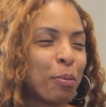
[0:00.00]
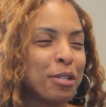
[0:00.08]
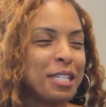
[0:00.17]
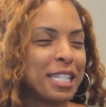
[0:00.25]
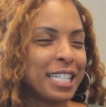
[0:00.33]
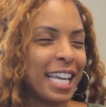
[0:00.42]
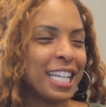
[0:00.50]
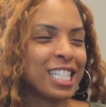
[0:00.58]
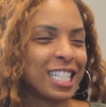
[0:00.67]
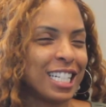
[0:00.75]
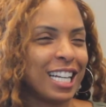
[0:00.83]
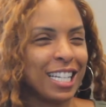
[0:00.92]

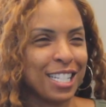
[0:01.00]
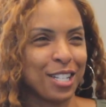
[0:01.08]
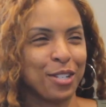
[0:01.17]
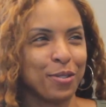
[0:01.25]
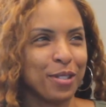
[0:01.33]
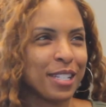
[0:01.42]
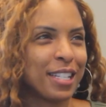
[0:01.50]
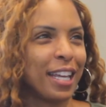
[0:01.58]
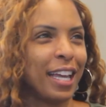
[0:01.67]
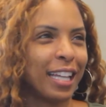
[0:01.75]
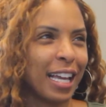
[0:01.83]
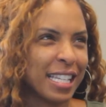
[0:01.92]
presentation. I used to do this
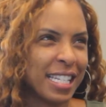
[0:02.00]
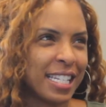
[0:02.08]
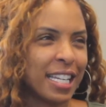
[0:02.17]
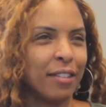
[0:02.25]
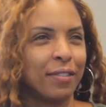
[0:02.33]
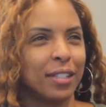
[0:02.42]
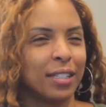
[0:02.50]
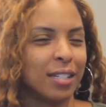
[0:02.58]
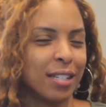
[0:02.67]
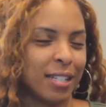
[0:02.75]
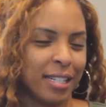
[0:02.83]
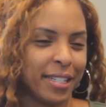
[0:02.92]
thing like
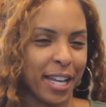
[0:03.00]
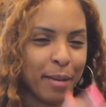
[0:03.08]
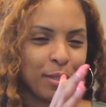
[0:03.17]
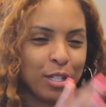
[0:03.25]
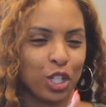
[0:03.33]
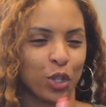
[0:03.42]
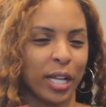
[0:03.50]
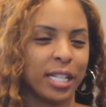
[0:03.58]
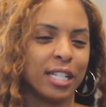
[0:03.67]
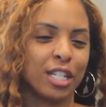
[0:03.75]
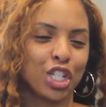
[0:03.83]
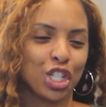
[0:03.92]
7 steps to
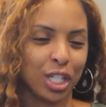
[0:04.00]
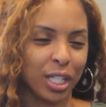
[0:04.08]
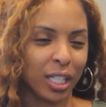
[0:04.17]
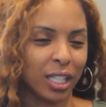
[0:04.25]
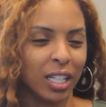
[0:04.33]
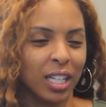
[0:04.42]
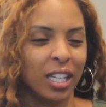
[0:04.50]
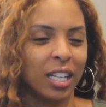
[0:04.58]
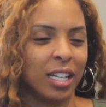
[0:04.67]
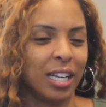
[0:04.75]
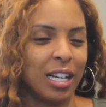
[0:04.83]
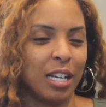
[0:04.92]
transitioning
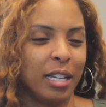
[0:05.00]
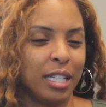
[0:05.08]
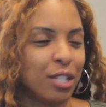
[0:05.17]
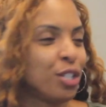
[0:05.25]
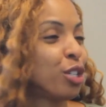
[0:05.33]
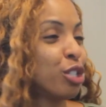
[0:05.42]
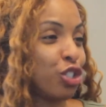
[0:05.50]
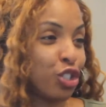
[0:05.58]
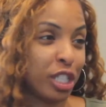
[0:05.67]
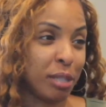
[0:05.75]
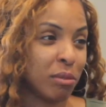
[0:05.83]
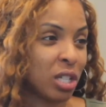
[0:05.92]
into your
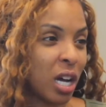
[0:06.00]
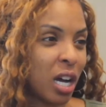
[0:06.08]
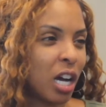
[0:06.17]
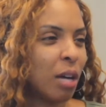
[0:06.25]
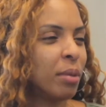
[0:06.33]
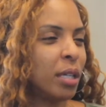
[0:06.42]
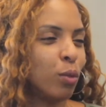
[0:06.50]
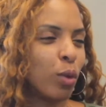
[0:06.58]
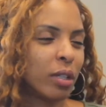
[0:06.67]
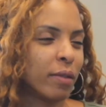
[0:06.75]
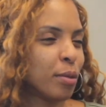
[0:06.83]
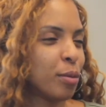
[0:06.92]
dream job, and
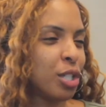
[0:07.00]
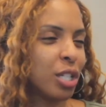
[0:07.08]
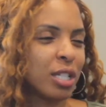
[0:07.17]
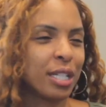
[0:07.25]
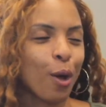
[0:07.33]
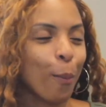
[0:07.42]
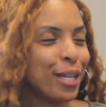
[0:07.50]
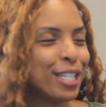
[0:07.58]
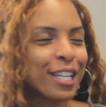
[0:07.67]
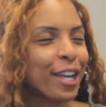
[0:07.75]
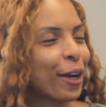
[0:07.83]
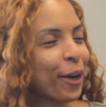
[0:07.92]
one of them was just don't be
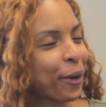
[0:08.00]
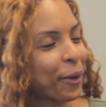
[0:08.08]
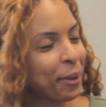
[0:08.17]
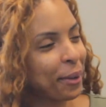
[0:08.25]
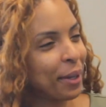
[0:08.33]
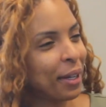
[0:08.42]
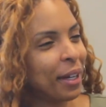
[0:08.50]
scared.